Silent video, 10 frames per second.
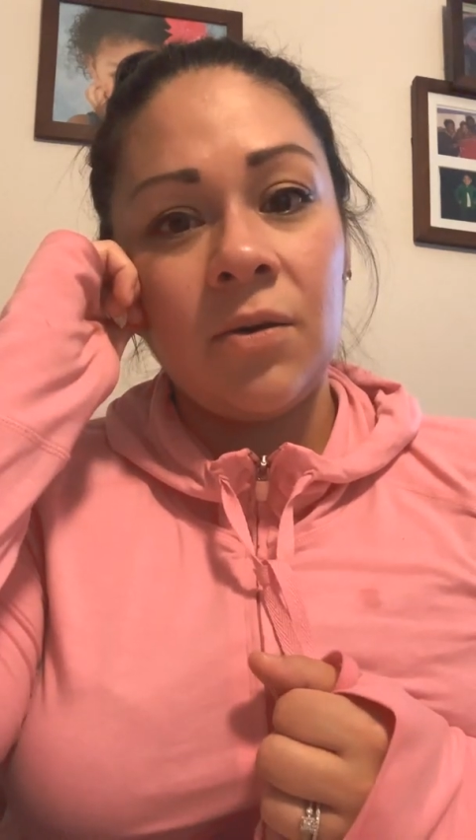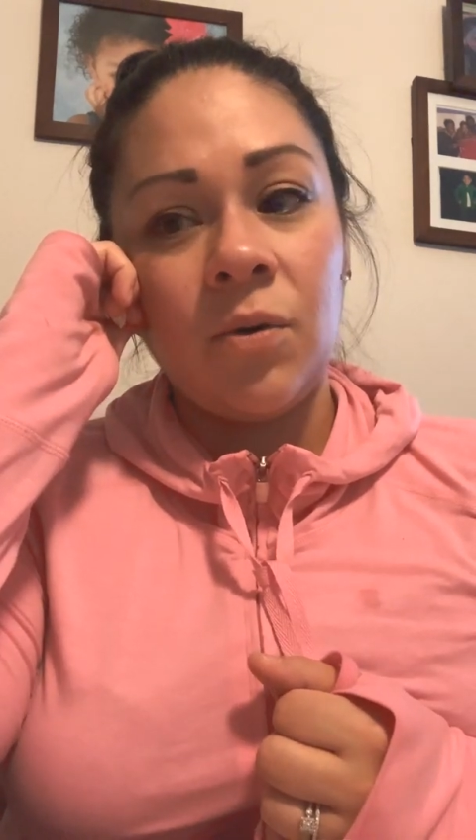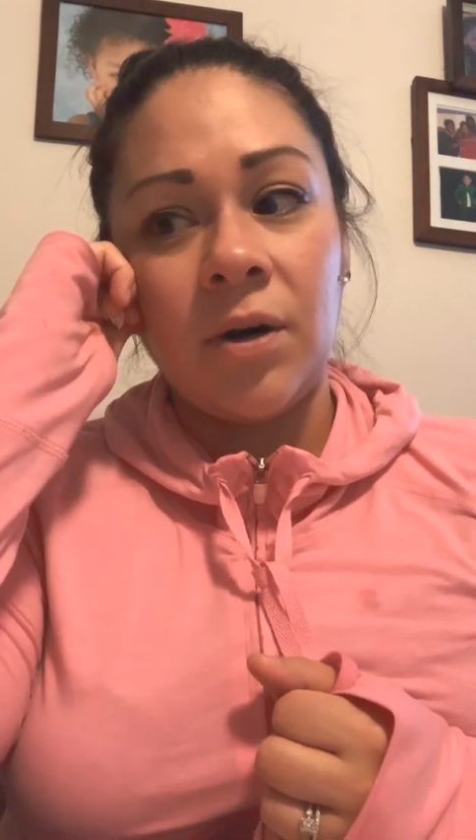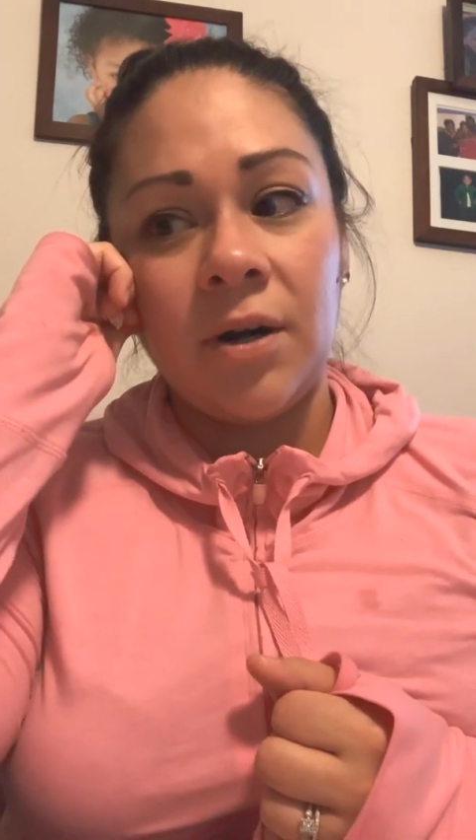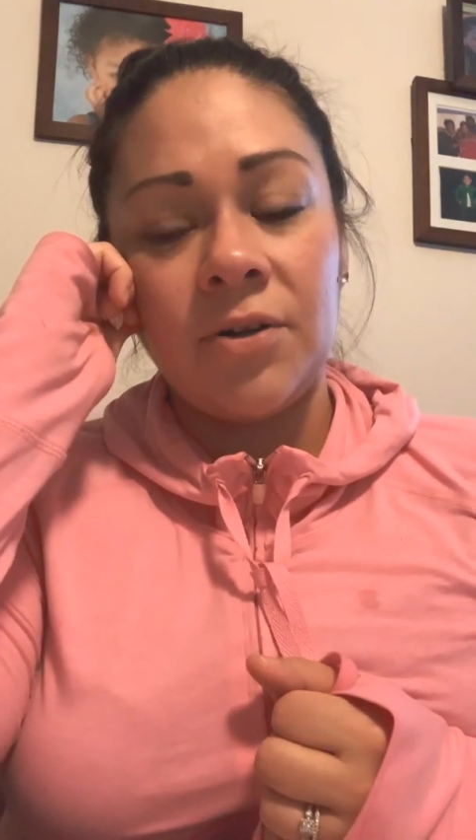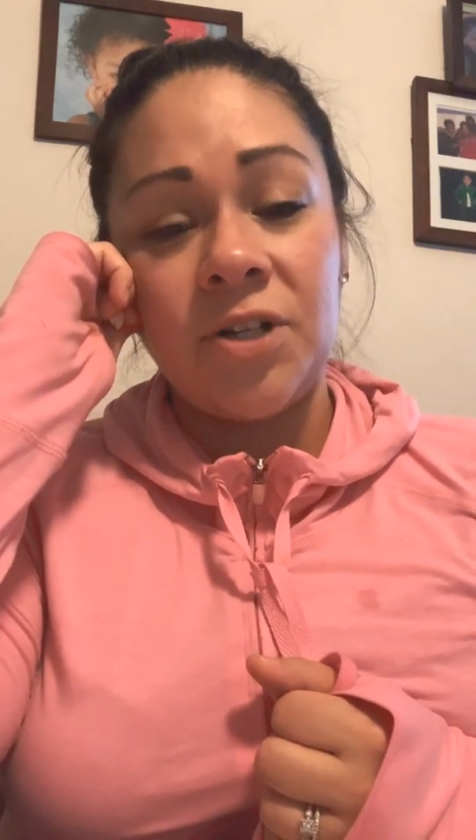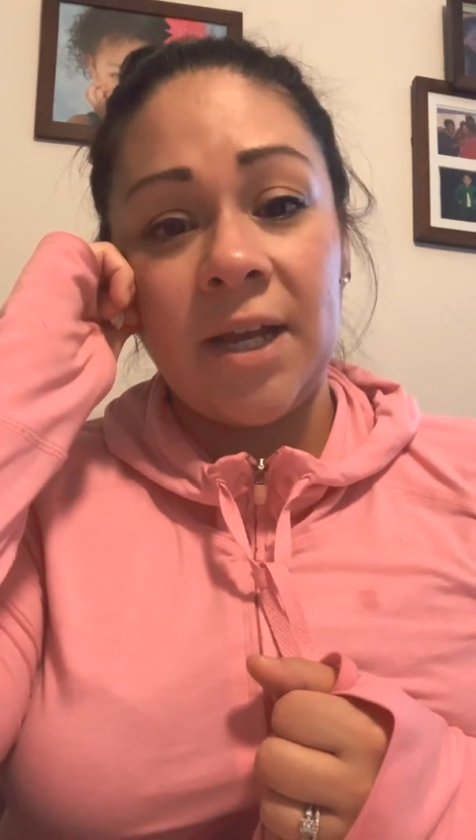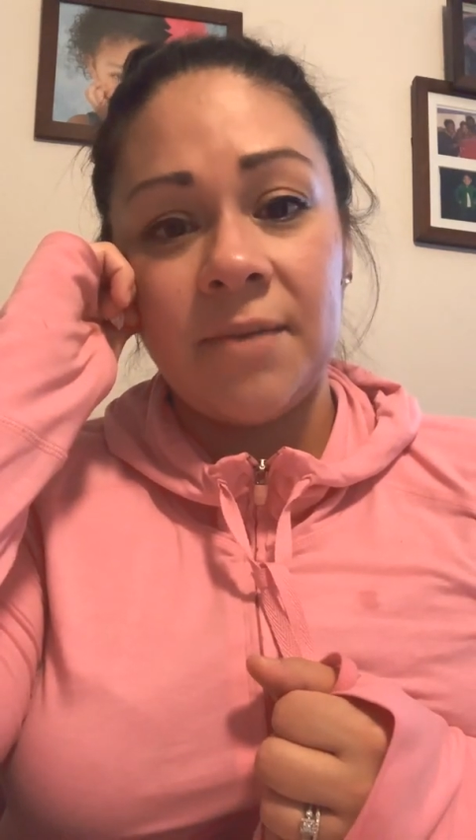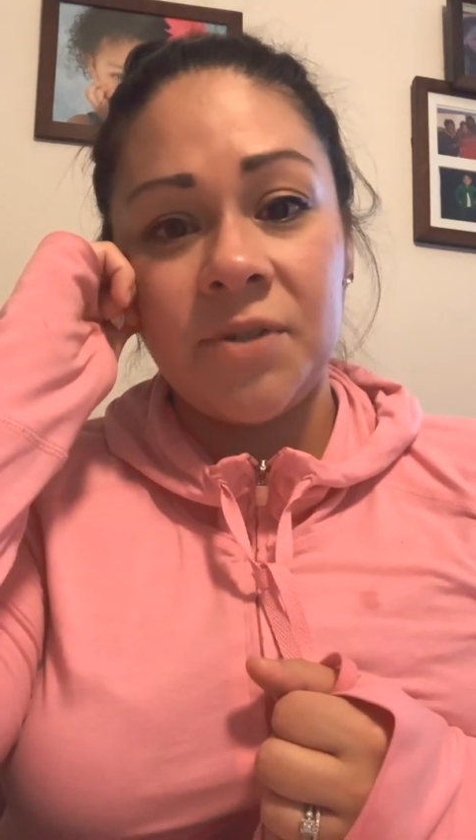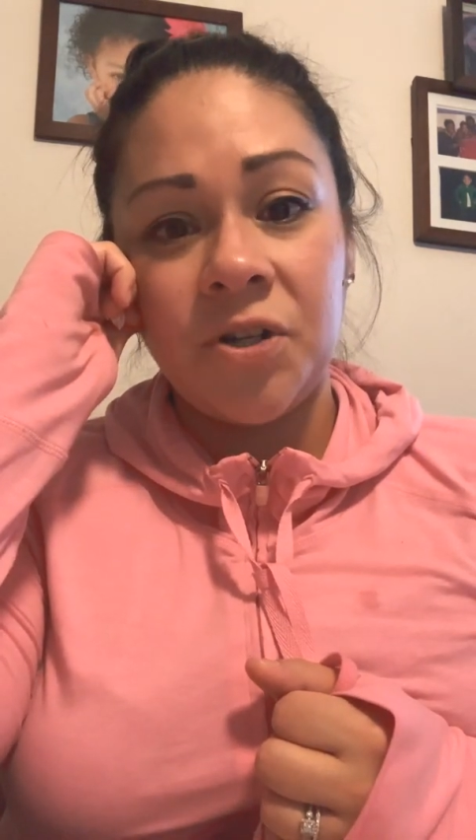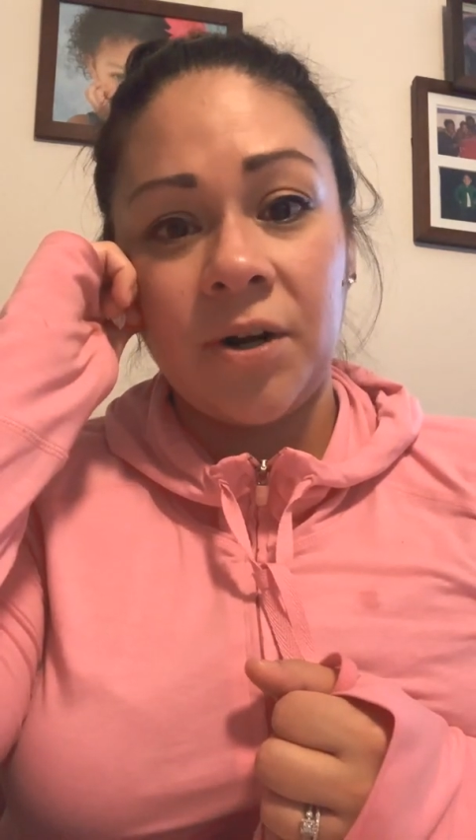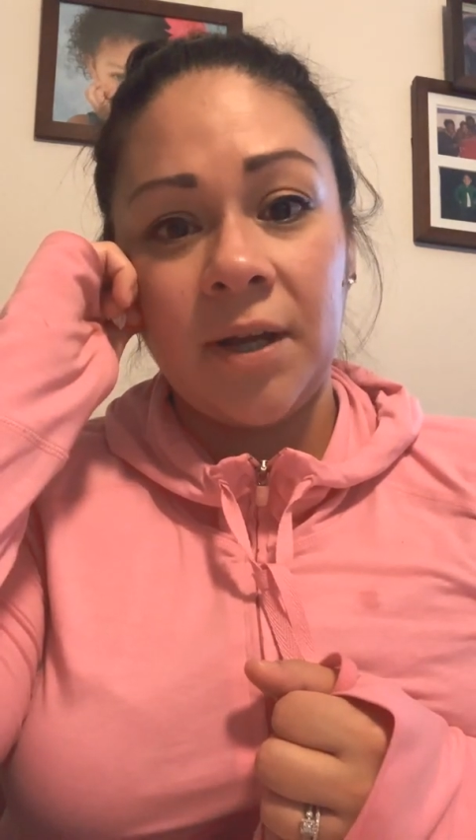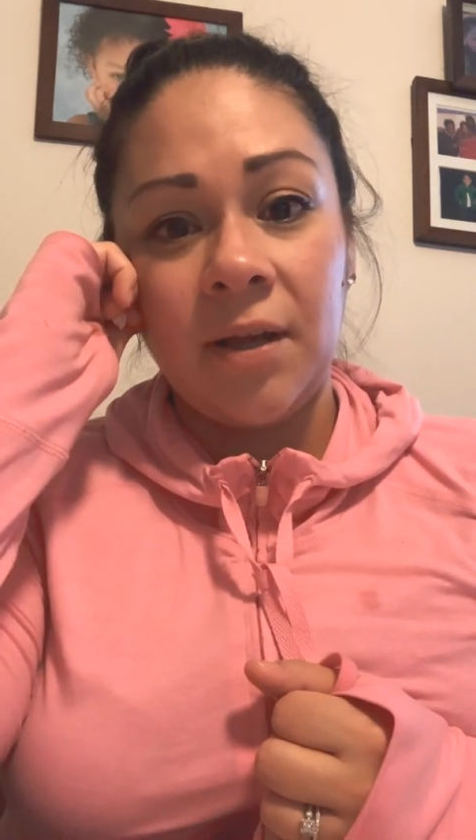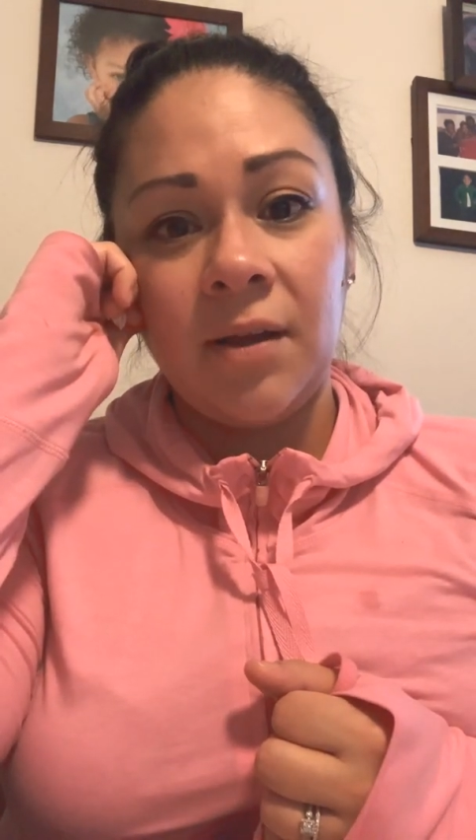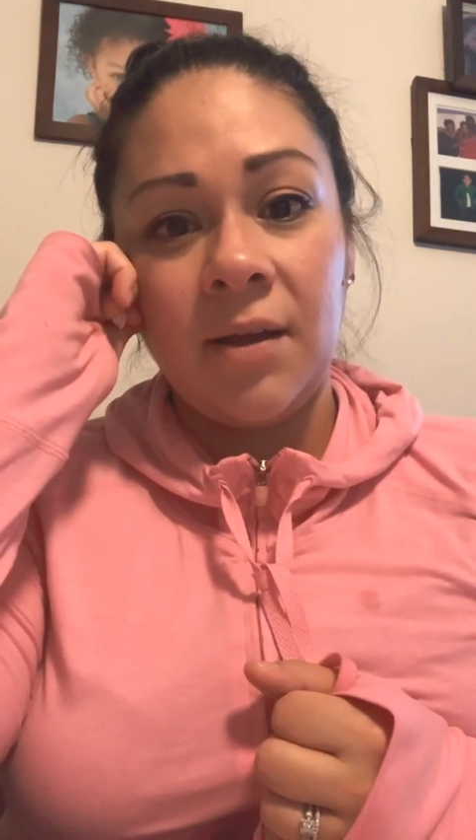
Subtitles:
or Jacob's journey.